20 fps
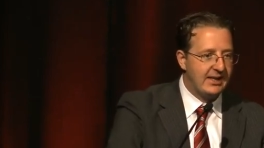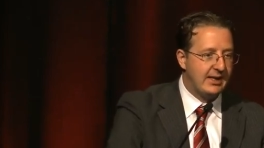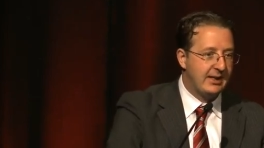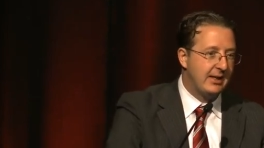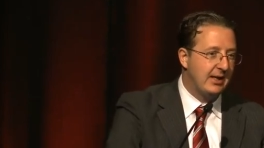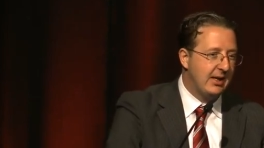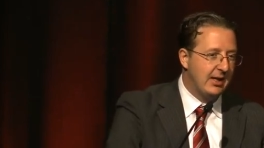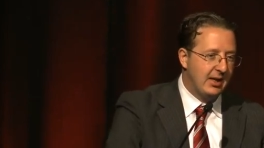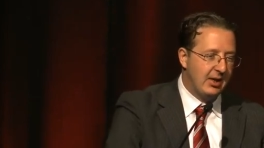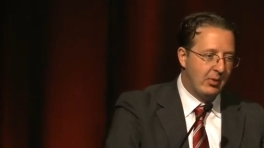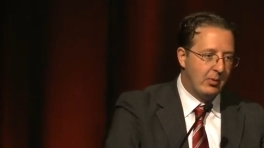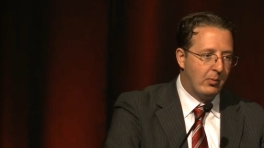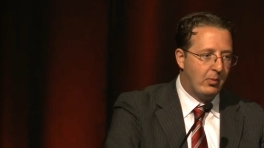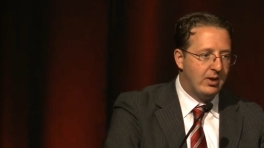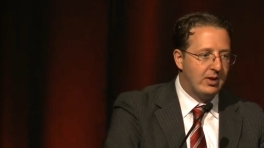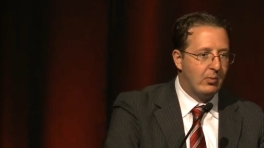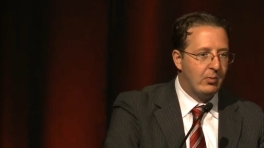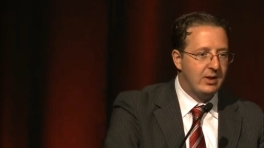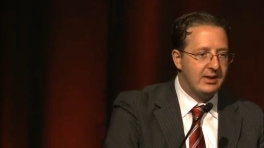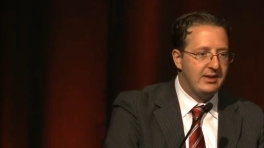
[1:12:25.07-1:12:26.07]
And
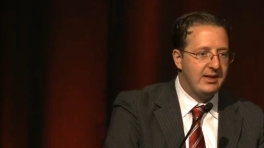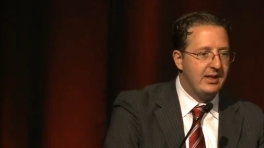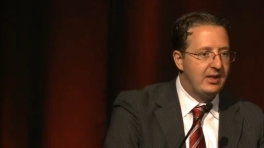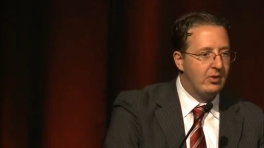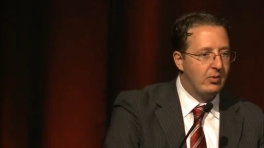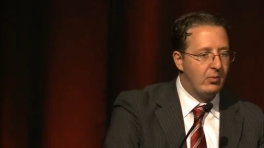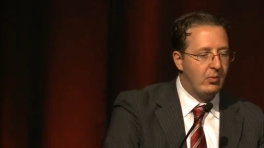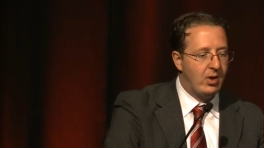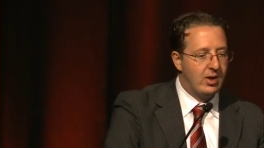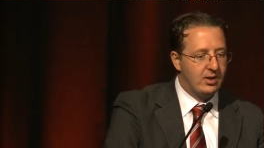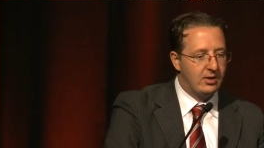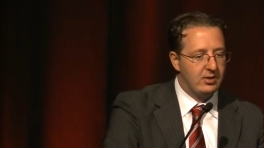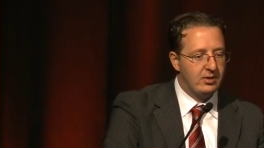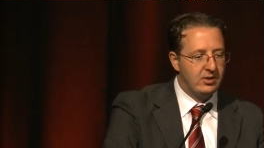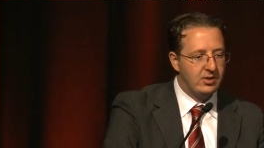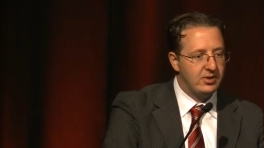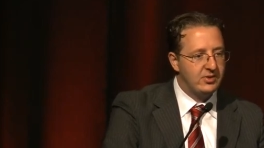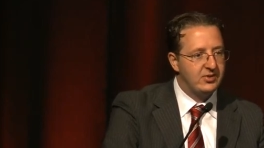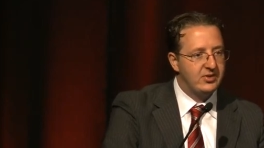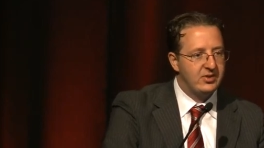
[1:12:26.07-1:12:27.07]
one thing you'll want to
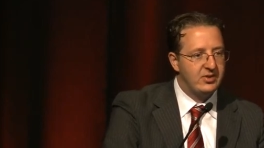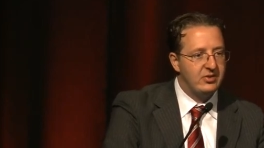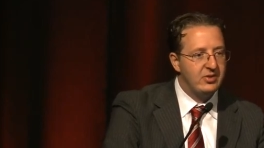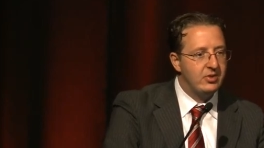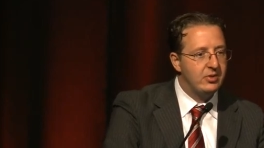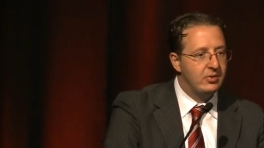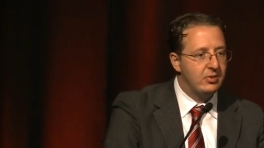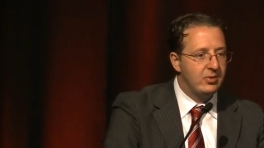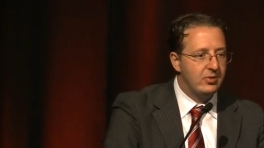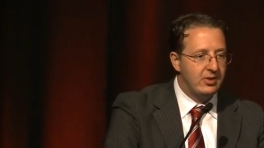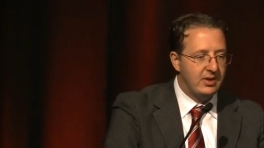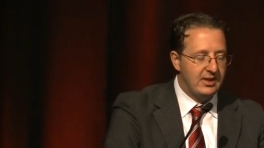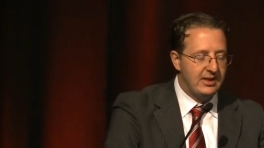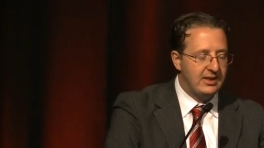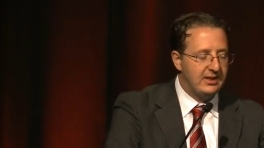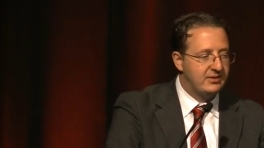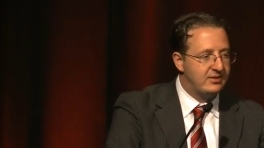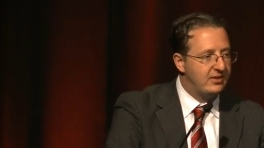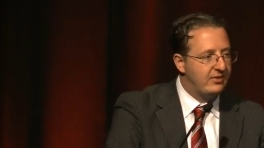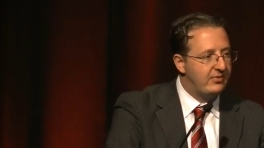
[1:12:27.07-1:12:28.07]
learn to do
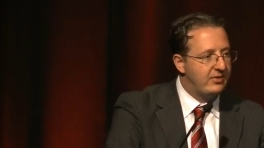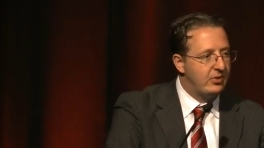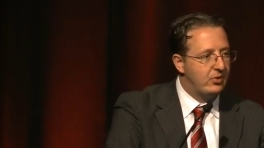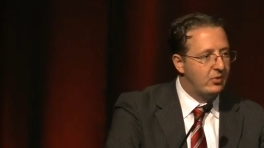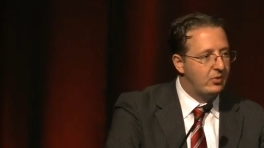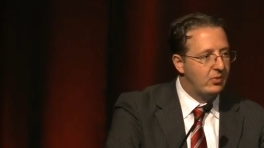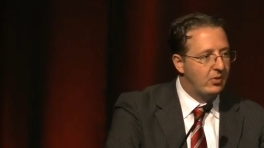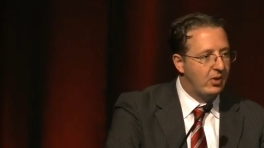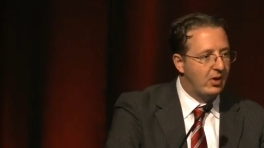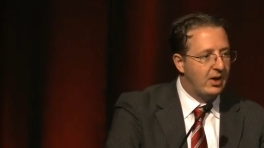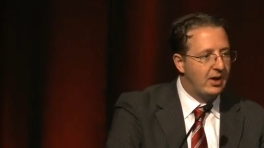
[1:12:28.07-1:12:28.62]
is if you